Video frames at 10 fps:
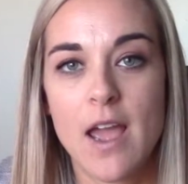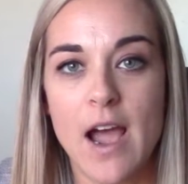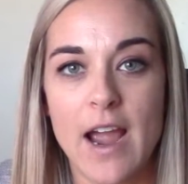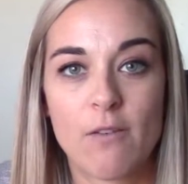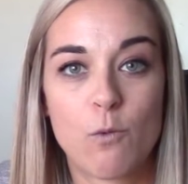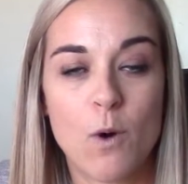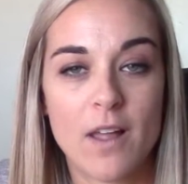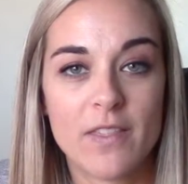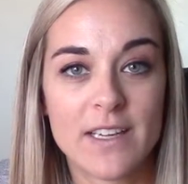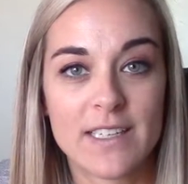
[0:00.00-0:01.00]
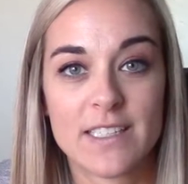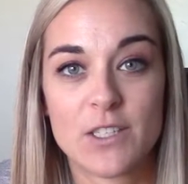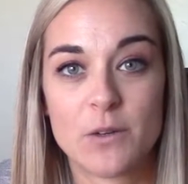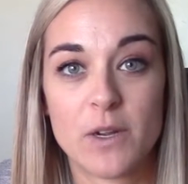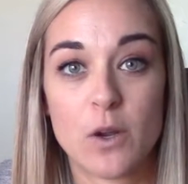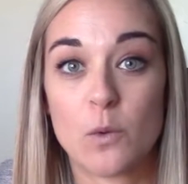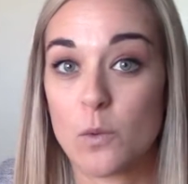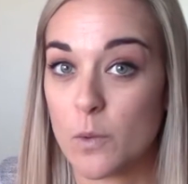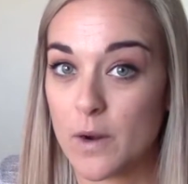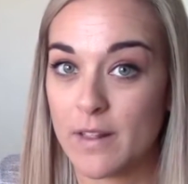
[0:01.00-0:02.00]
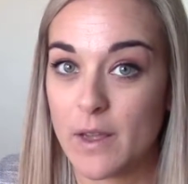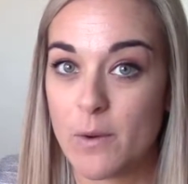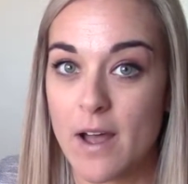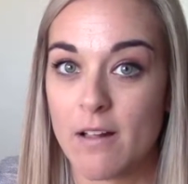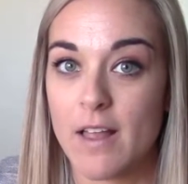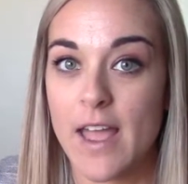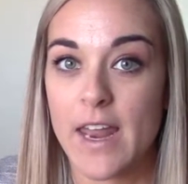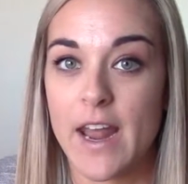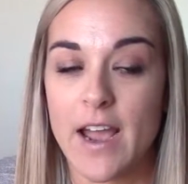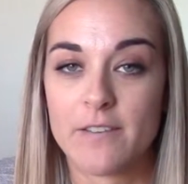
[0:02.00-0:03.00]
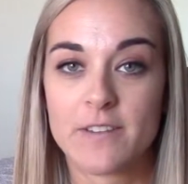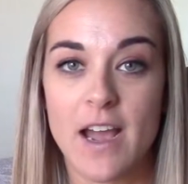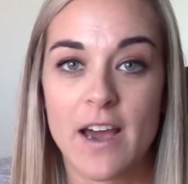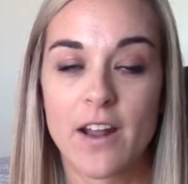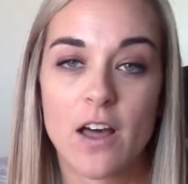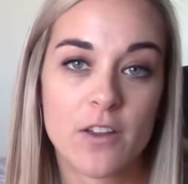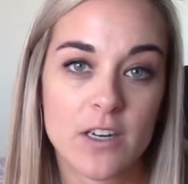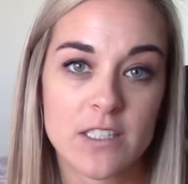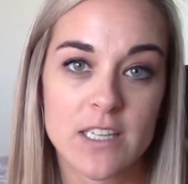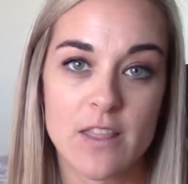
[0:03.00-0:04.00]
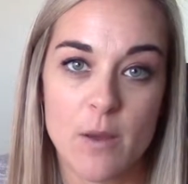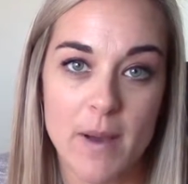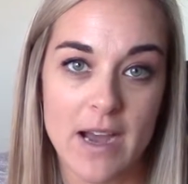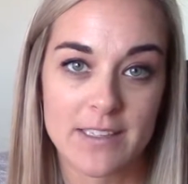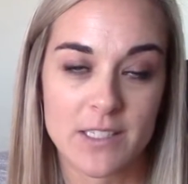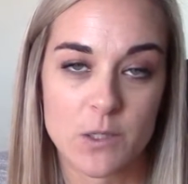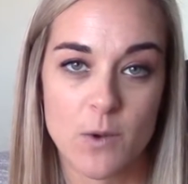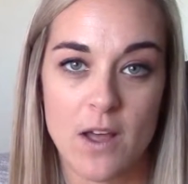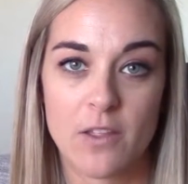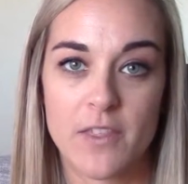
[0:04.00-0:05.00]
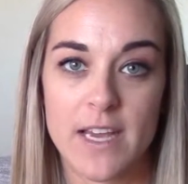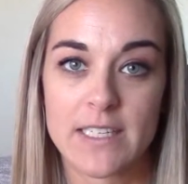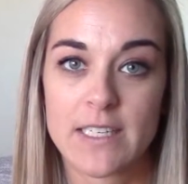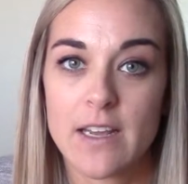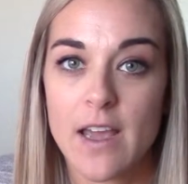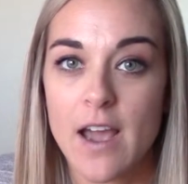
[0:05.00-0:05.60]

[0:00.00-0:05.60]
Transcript: I have one that is doing really well and I've had others in the past as well that